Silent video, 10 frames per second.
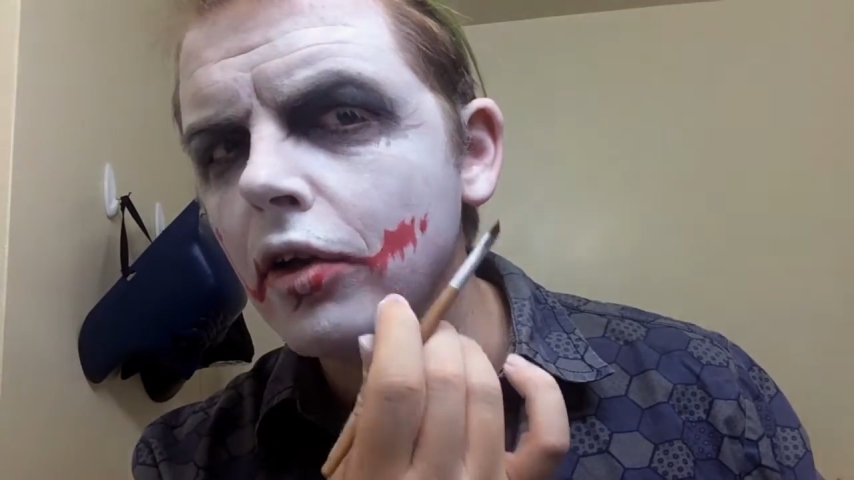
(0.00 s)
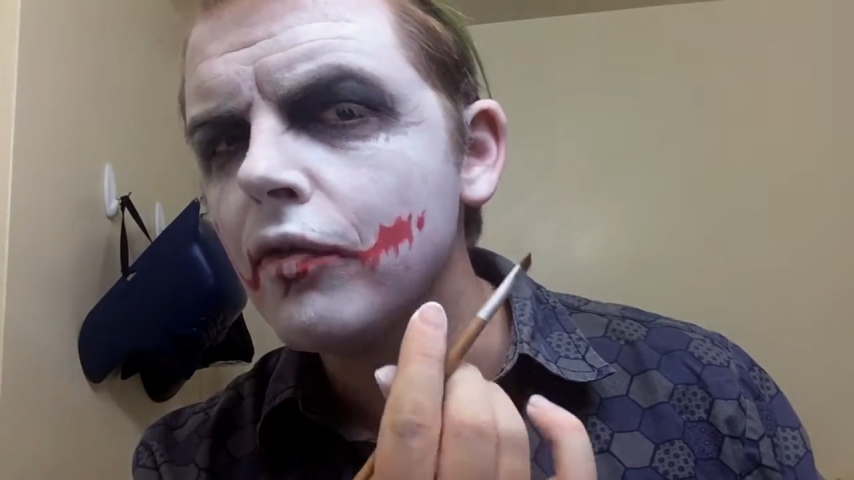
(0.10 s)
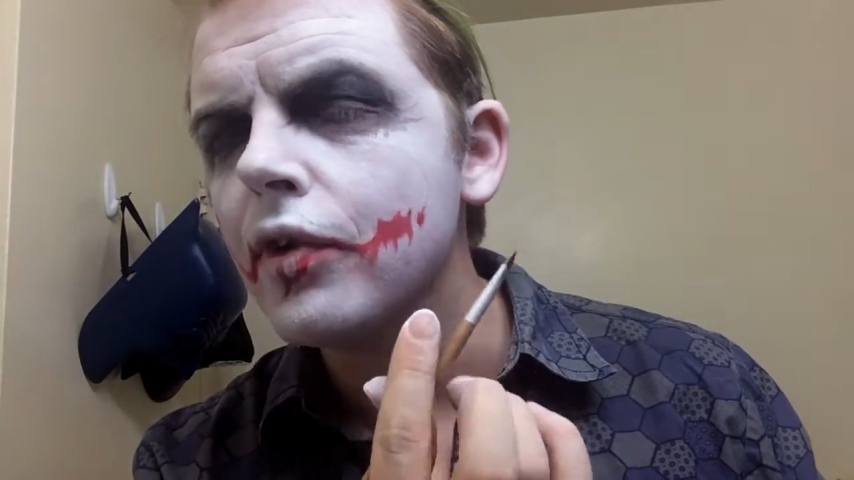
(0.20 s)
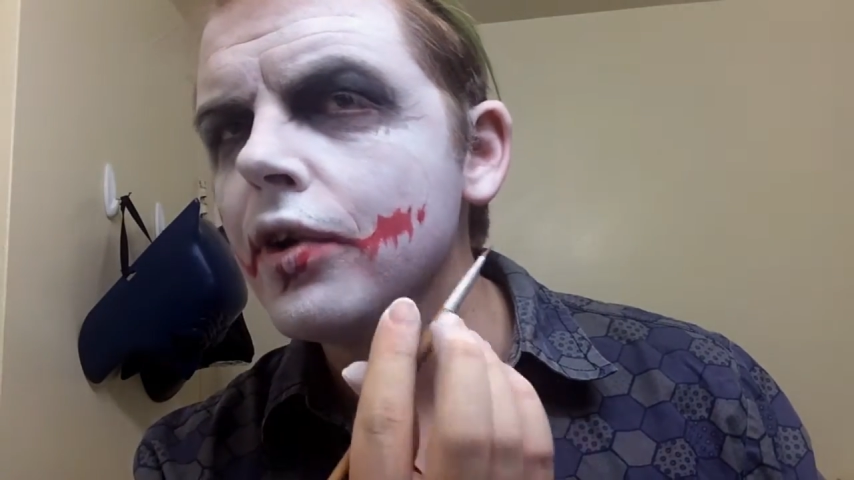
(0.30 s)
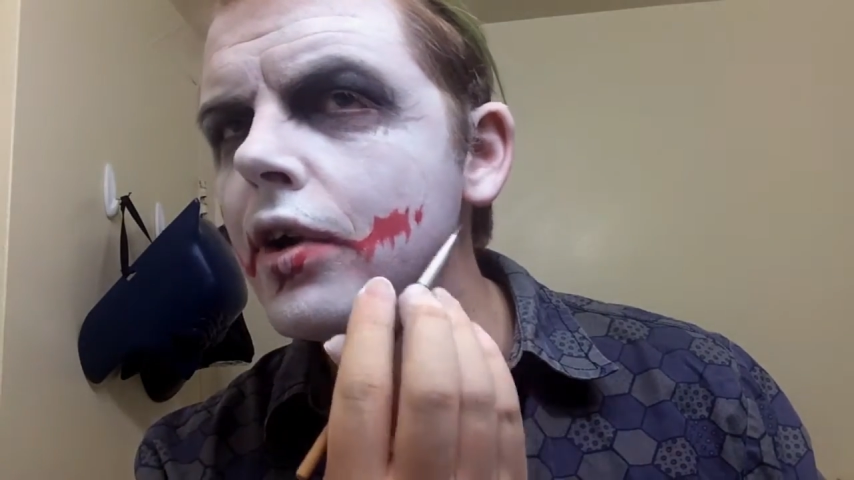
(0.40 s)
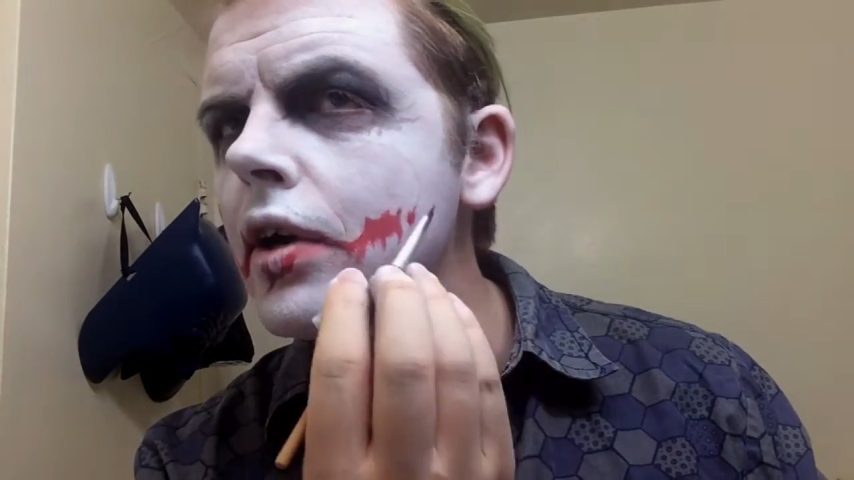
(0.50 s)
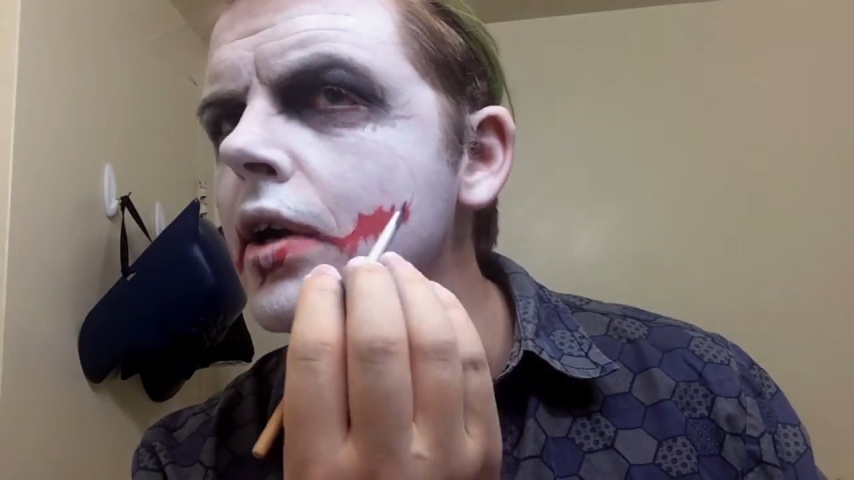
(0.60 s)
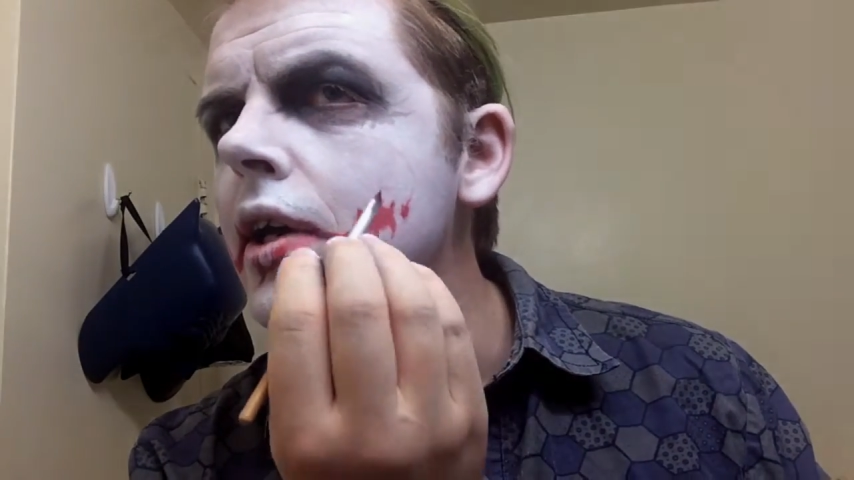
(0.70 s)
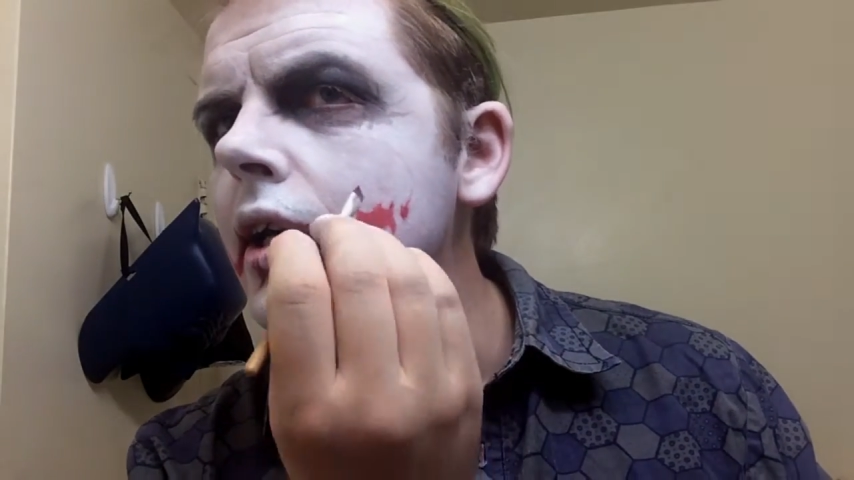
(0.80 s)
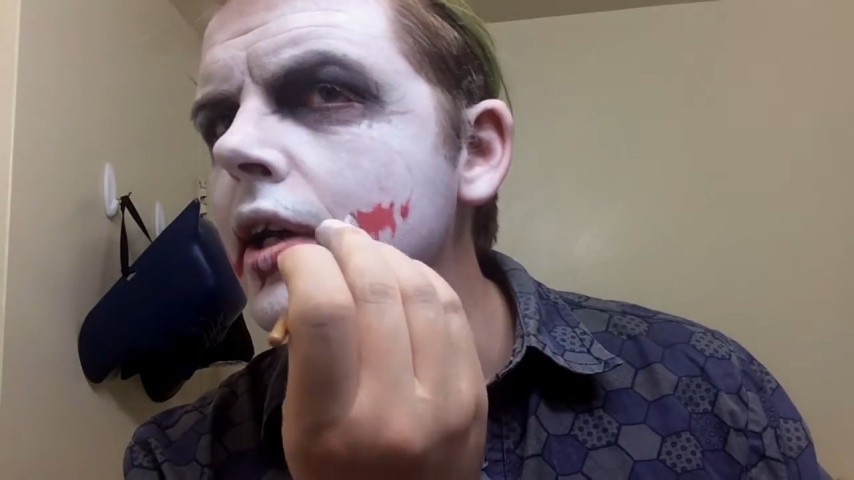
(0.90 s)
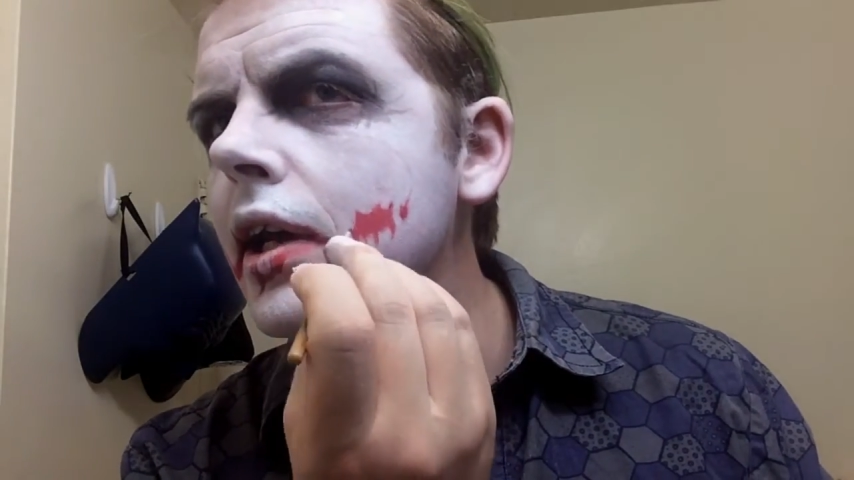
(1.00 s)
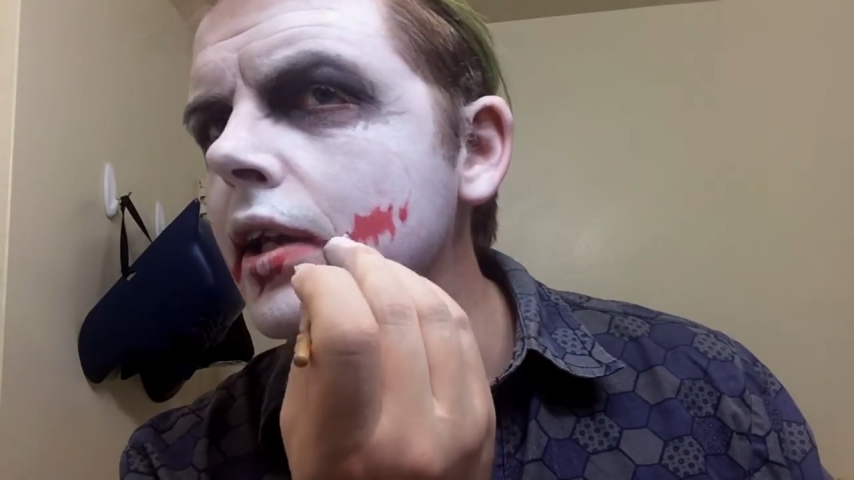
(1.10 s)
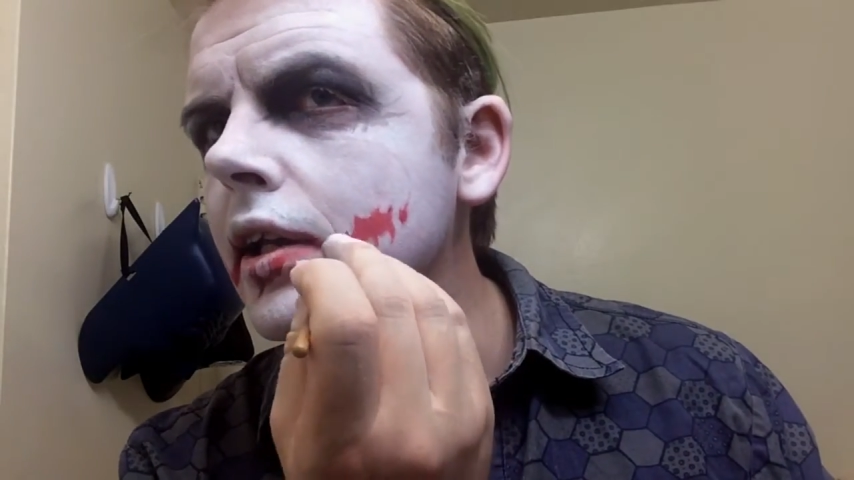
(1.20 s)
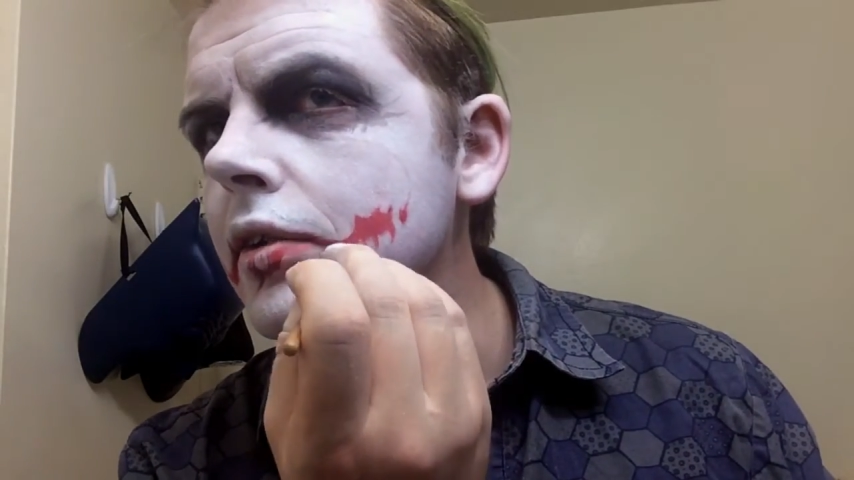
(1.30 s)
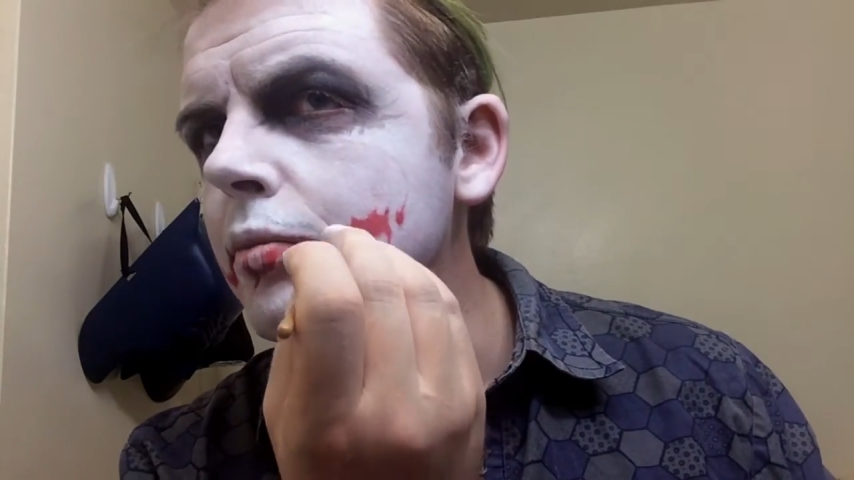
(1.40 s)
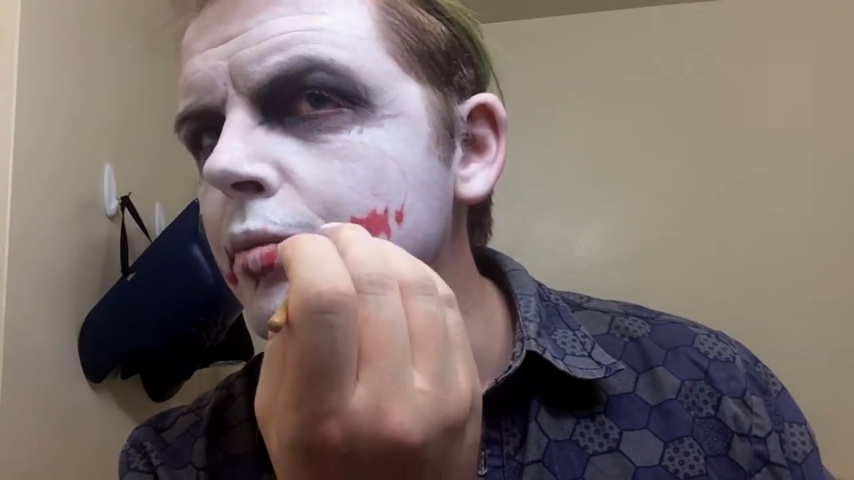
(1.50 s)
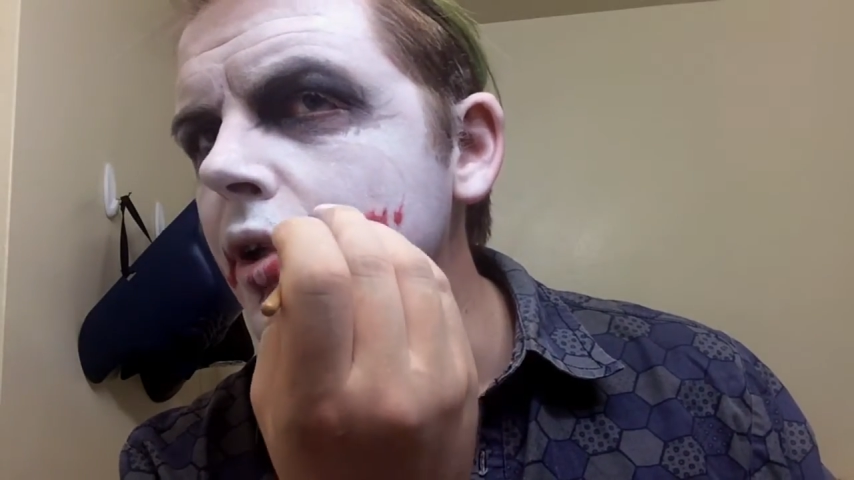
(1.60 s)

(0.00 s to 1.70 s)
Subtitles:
little further and let